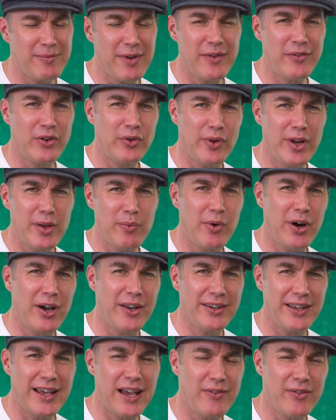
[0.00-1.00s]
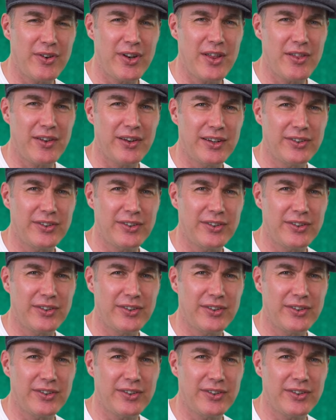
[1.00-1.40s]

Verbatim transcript: maybe rewind it, have another